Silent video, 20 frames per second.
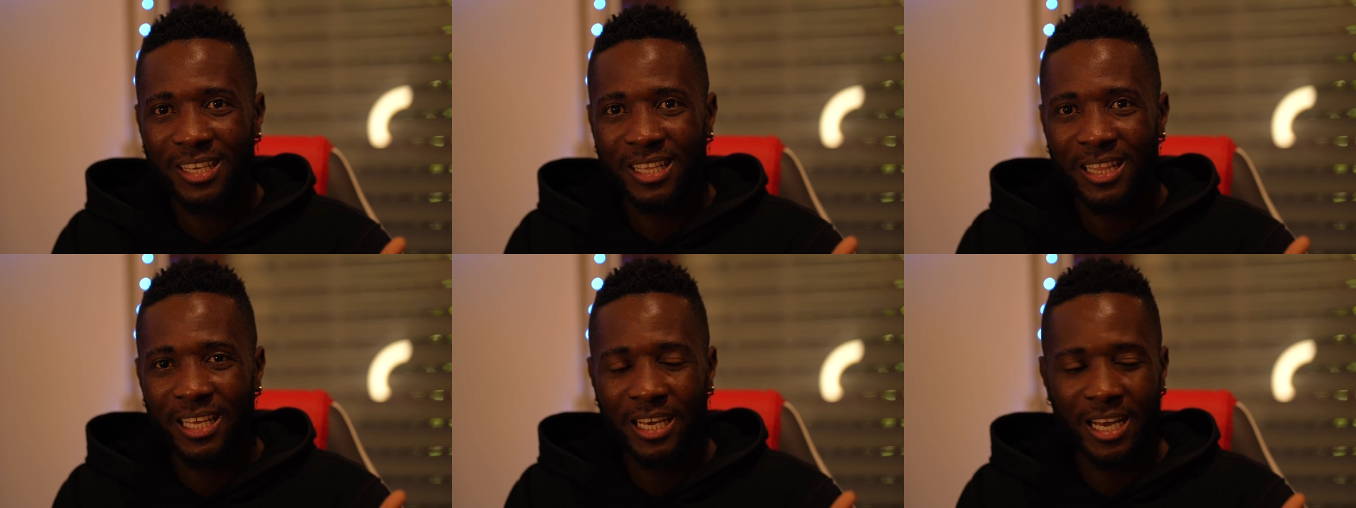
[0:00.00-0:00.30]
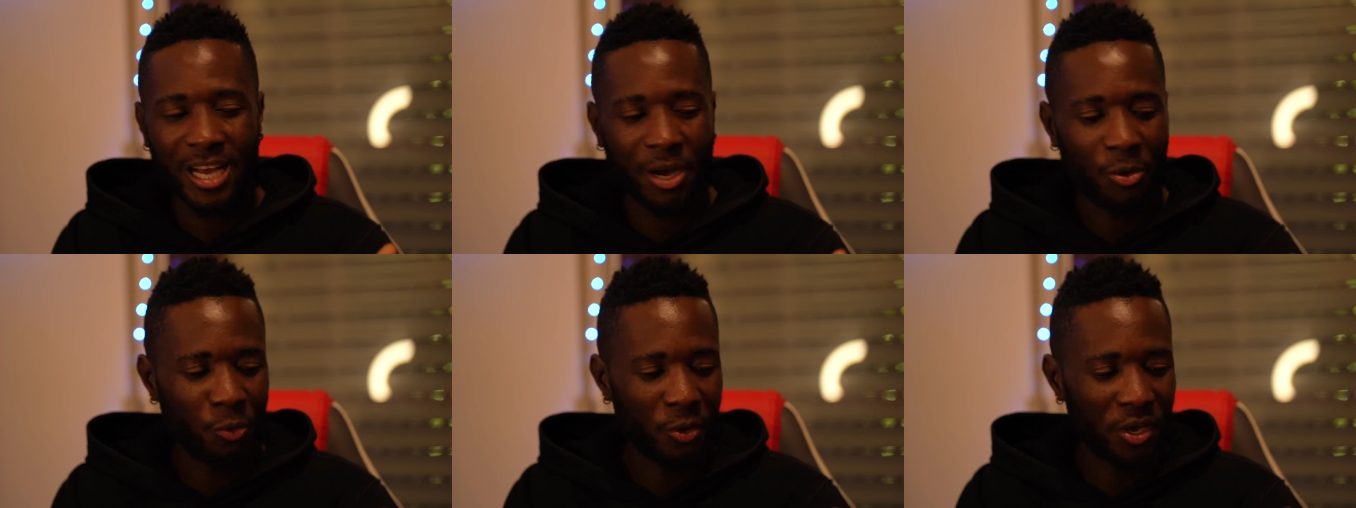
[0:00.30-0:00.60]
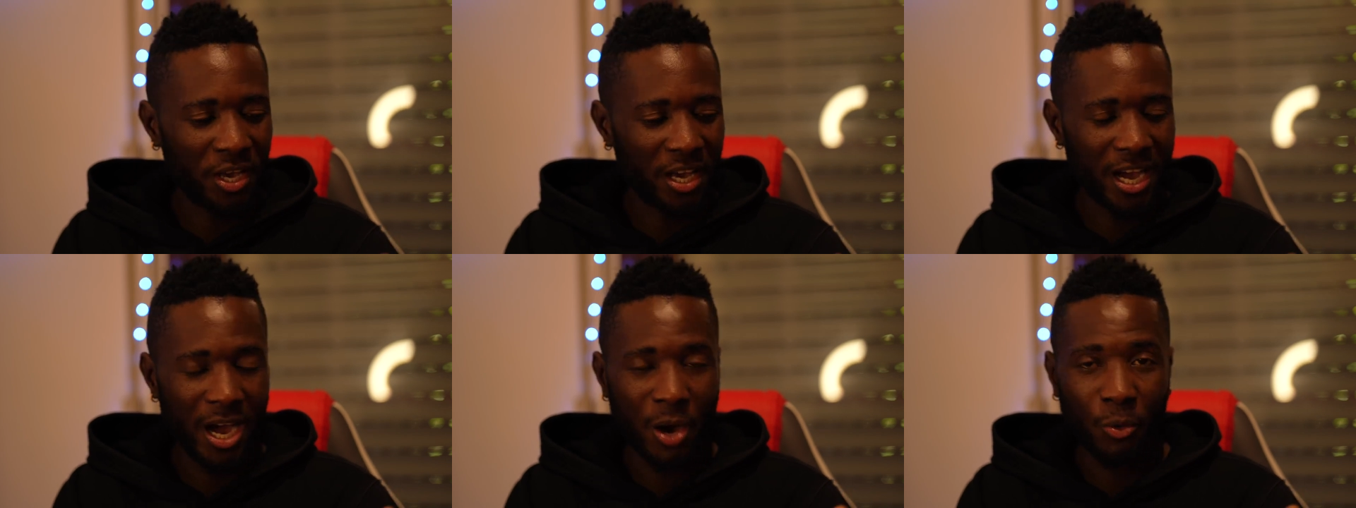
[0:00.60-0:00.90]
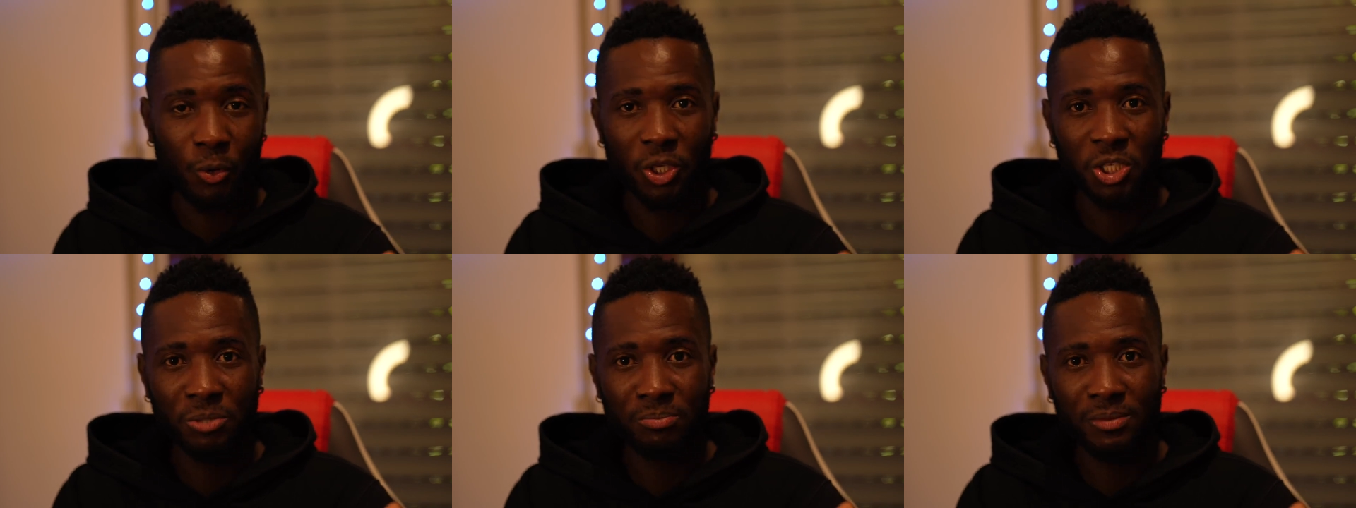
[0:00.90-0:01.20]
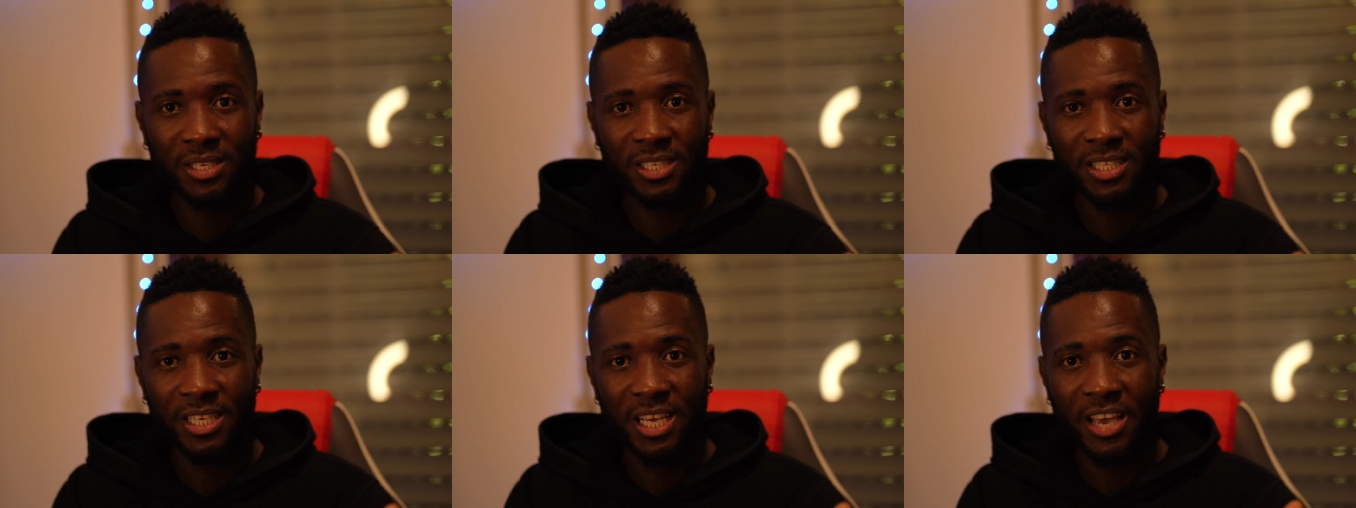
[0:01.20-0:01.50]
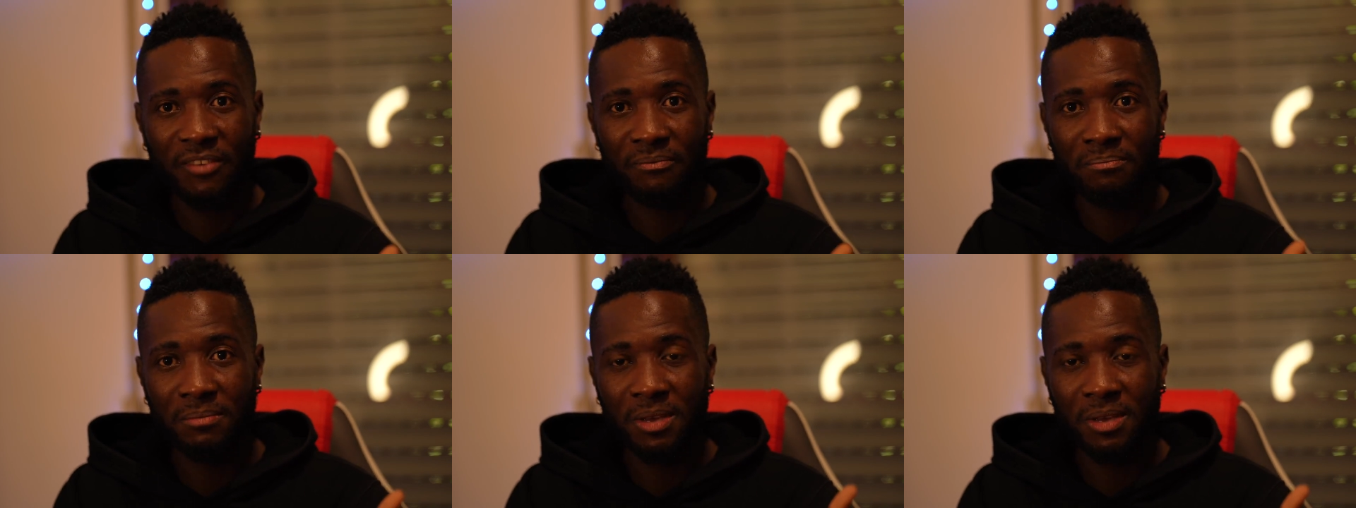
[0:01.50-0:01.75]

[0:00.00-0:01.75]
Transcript: Like I watch myself,